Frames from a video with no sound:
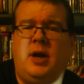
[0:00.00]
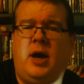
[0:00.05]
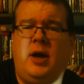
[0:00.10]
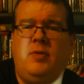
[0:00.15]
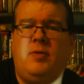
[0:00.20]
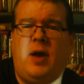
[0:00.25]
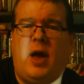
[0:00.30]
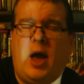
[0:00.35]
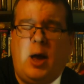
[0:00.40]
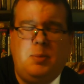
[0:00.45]

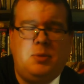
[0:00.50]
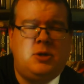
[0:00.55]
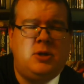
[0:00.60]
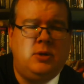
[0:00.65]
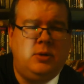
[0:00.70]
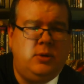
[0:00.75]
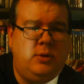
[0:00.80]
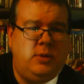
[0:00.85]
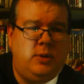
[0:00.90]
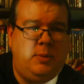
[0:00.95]
I've
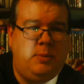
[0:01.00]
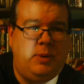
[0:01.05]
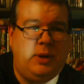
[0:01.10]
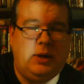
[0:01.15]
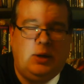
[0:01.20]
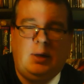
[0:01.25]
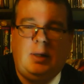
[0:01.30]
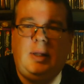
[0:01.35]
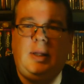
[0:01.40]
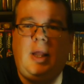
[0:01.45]
absolutely been
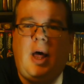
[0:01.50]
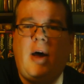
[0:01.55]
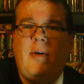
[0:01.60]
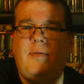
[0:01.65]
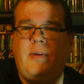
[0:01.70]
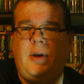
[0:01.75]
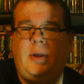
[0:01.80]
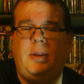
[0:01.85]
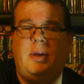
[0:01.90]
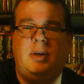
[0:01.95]
loving